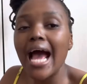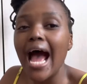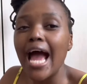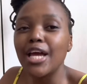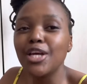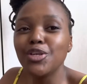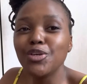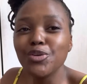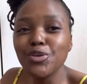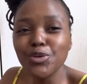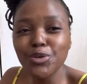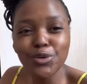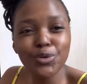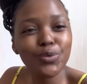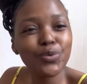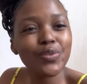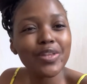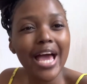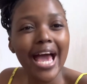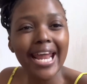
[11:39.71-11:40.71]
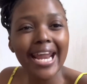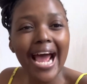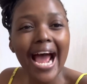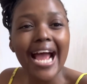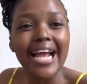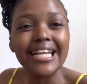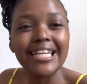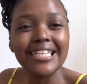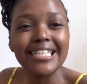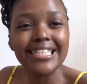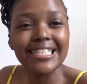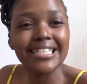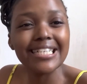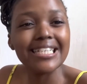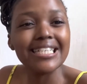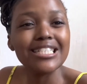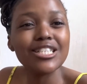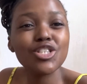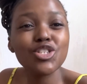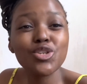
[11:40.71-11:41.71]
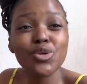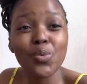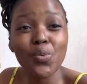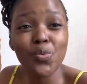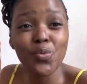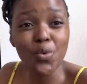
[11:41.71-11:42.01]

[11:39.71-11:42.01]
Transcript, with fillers: I knew that I needed to